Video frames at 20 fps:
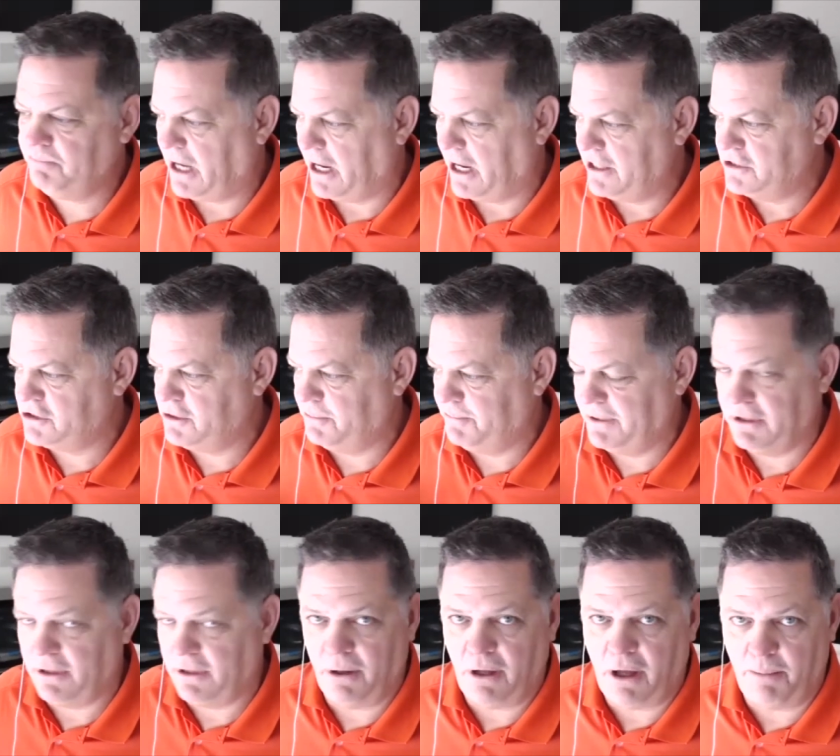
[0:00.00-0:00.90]
I used to be
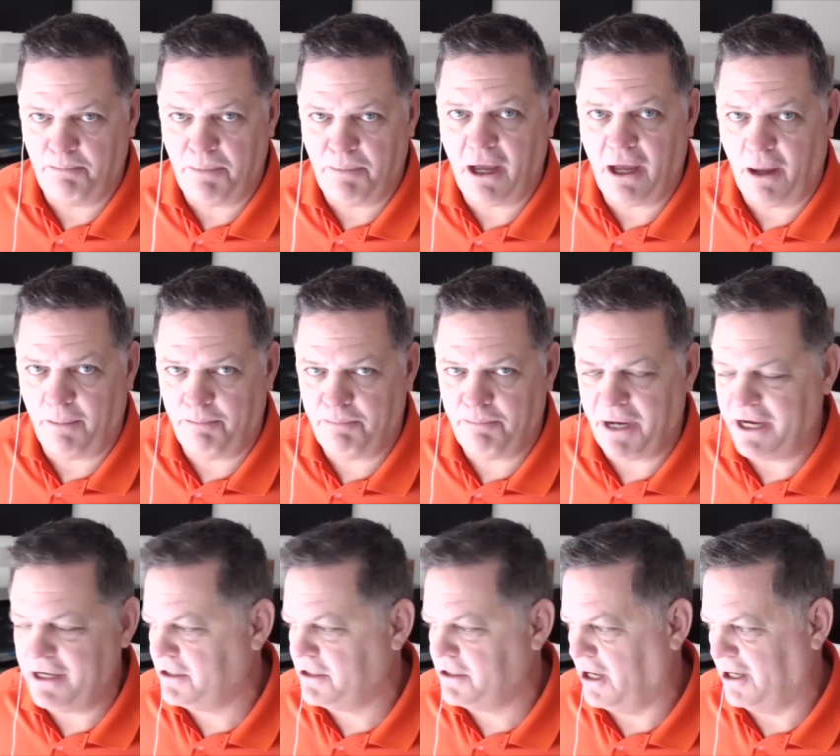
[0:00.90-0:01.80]
in the, a, a,
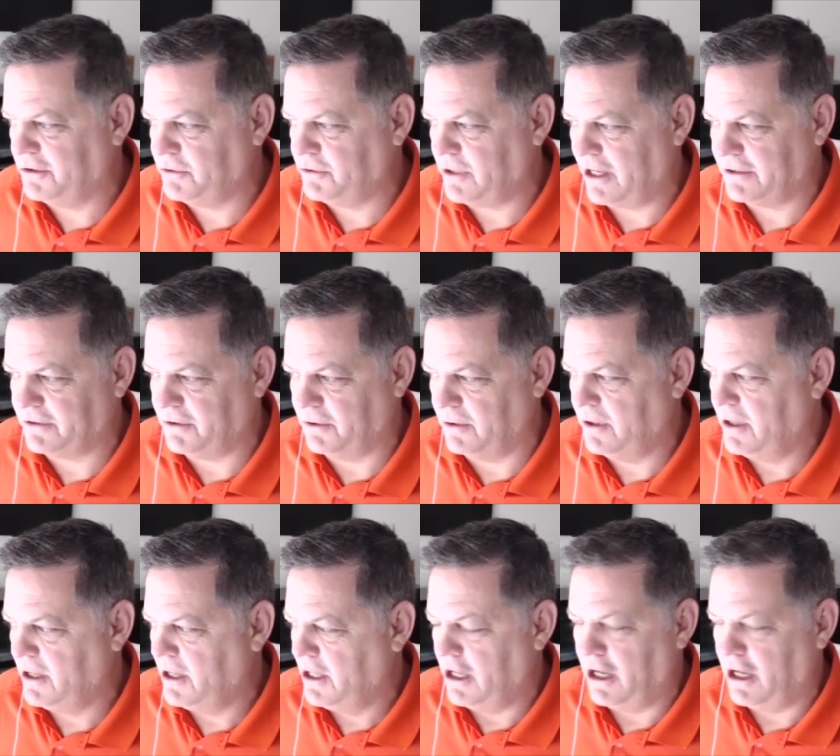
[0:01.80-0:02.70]
paint contractor
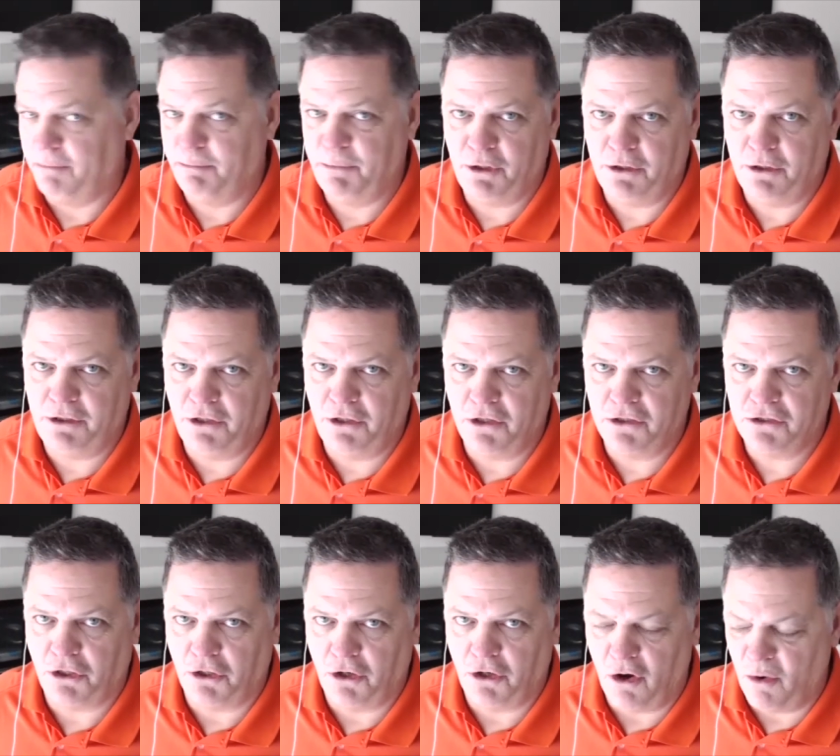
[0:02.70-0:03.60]
a million years
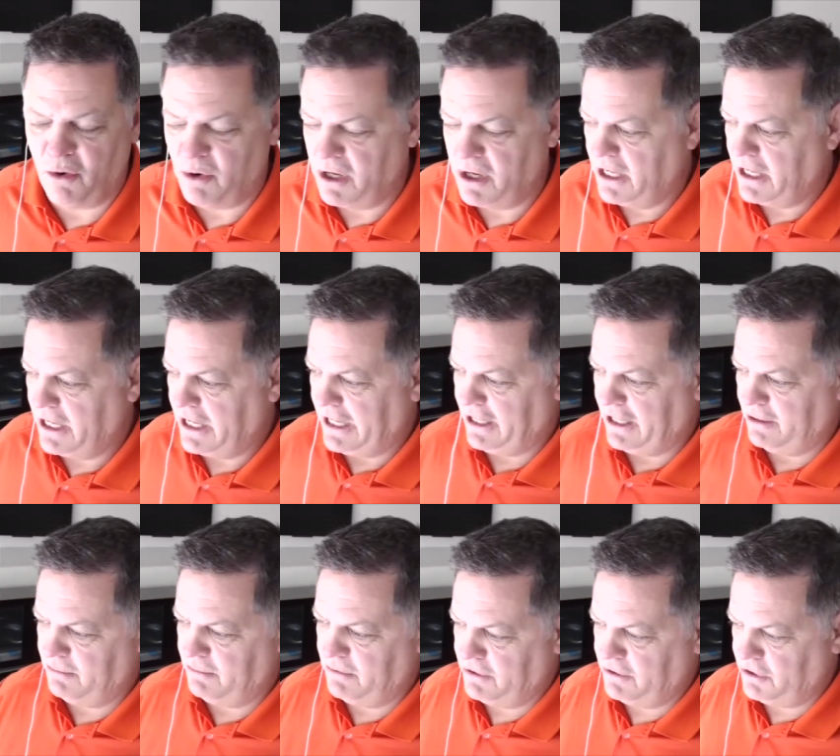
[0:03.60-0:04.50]
ago,
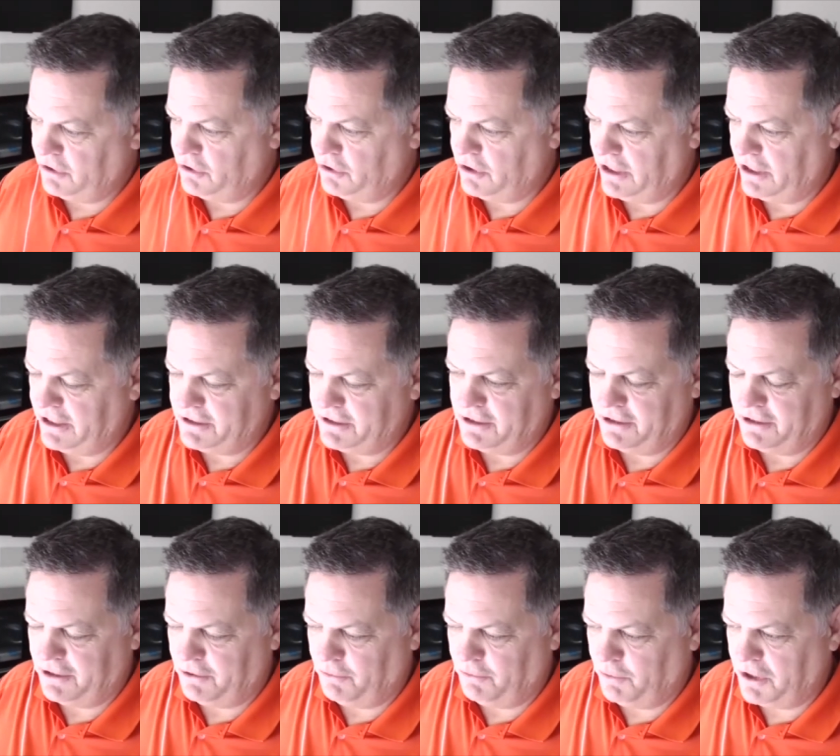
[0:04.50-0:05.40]
and it
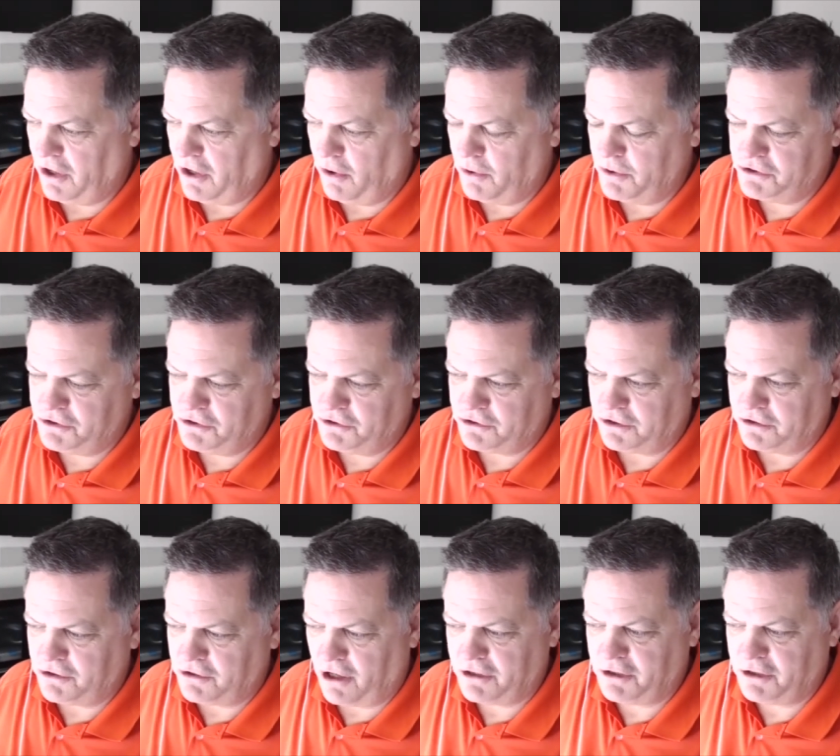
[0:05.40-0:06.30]
we always used to
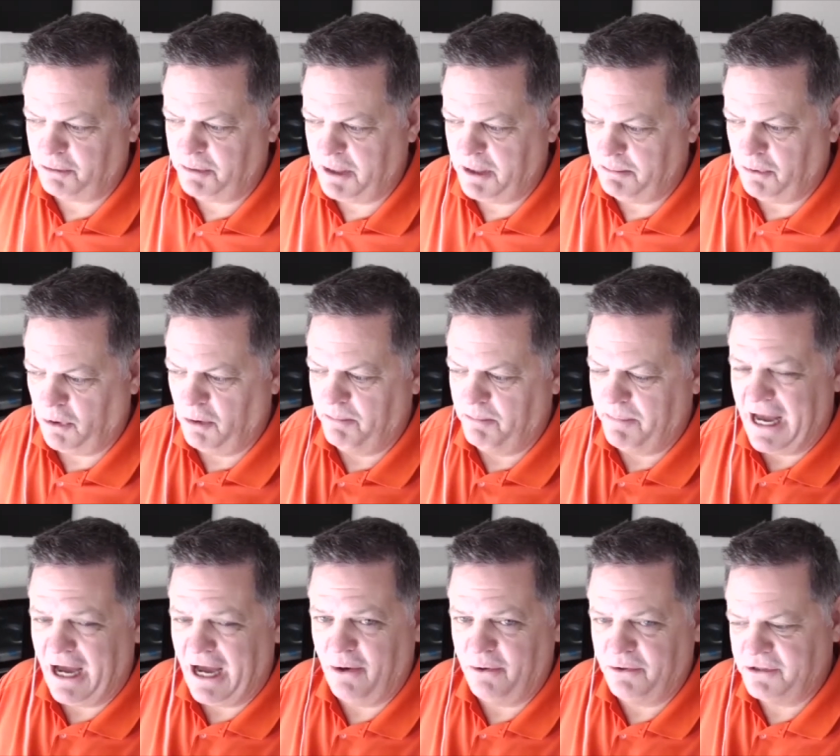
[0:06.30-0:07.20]
talk to people
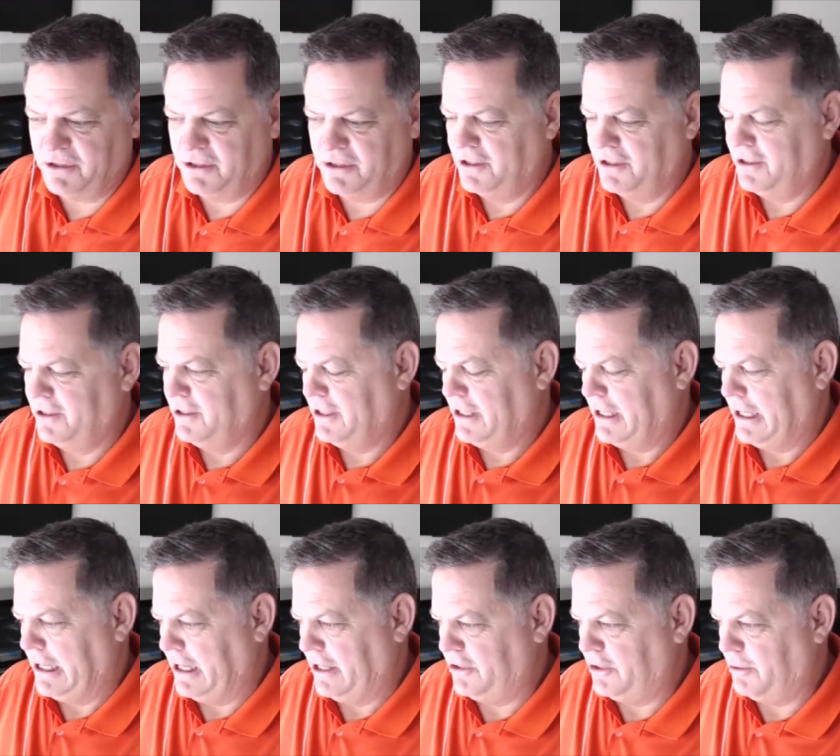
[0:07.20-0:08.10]
about
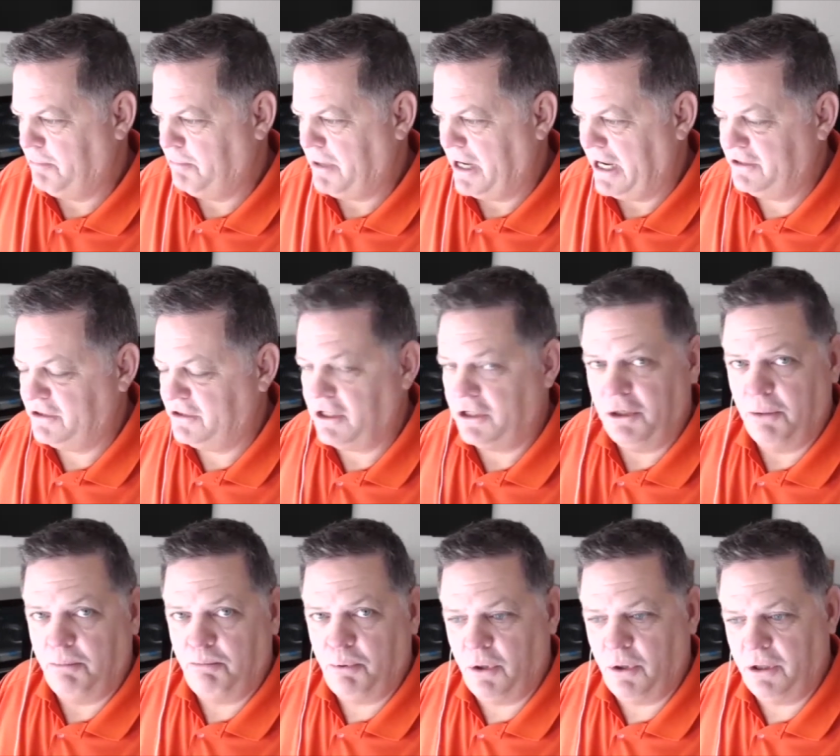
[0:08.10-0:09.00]
uh, the paint that you
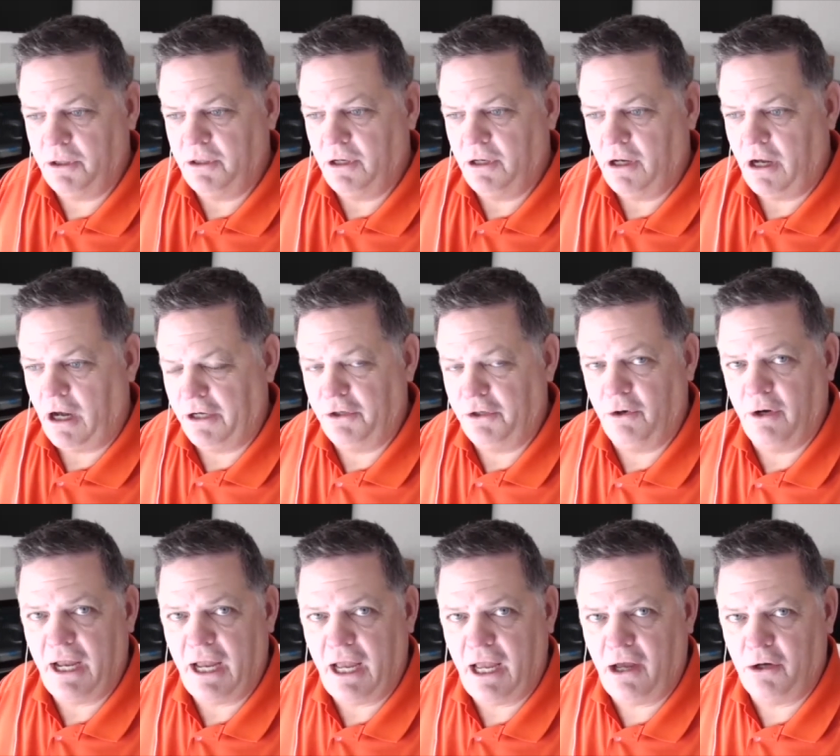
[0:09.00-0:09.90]
put on your
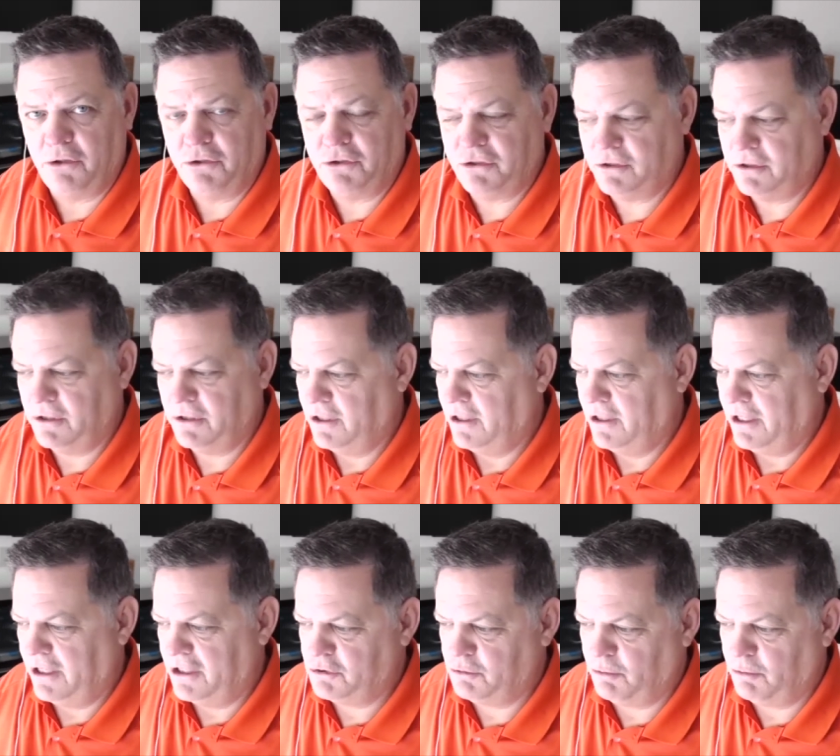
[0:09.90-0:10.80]
house
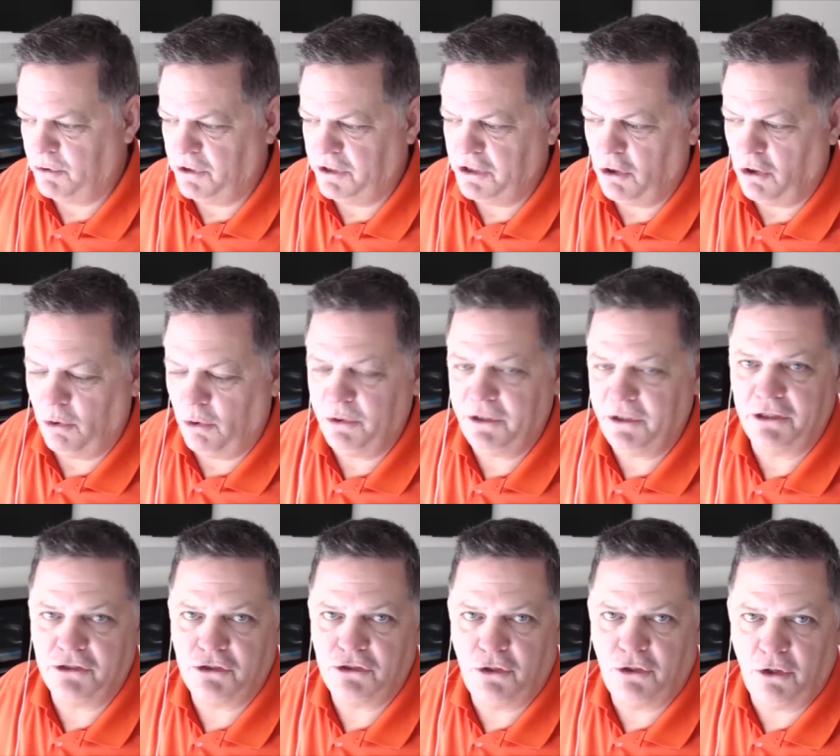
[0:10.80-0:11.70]
is really only
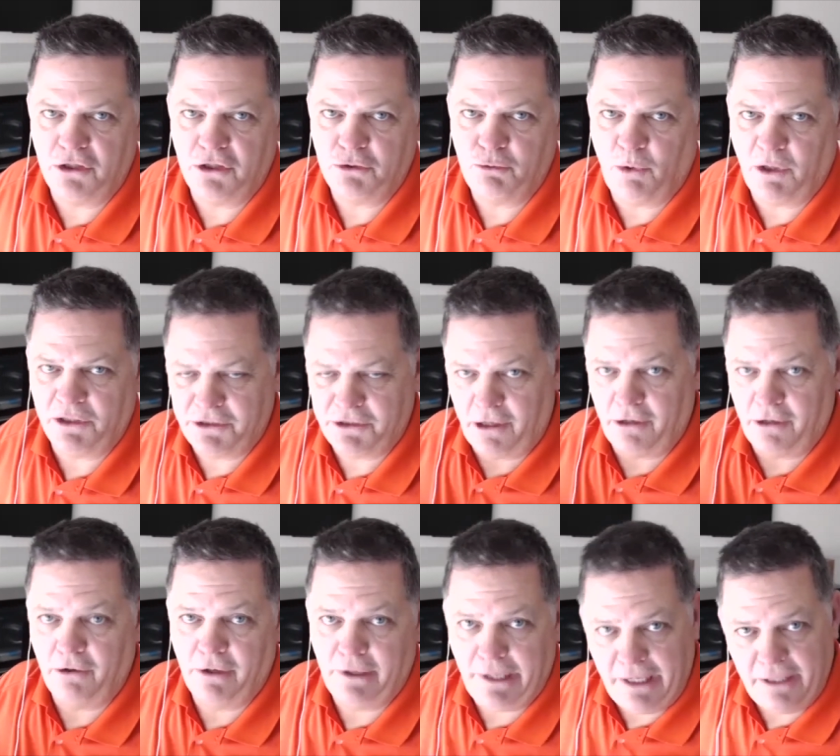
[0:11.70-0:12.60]
as good as what's
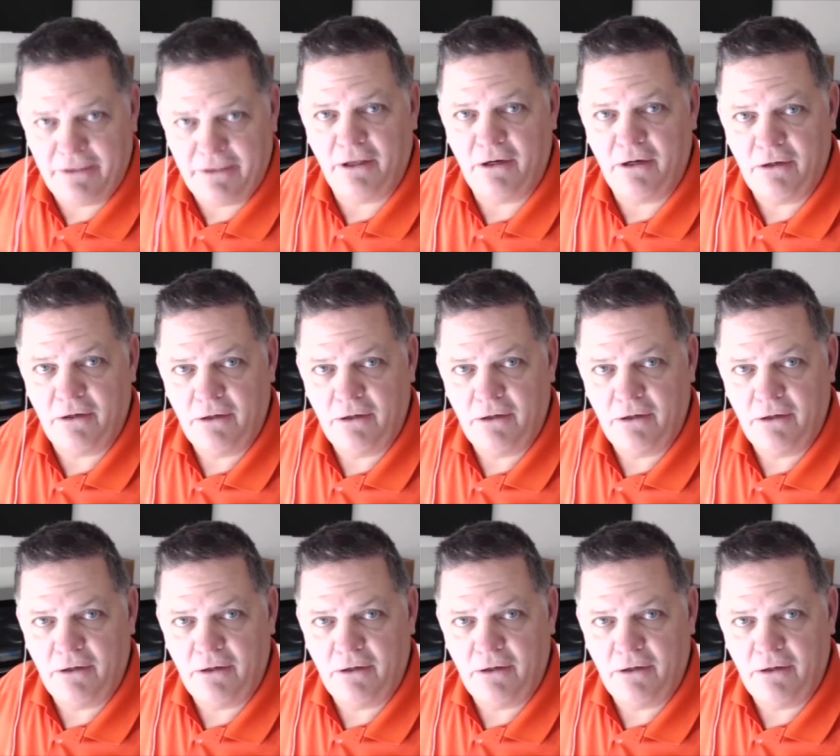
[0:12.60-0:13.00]
underneath it.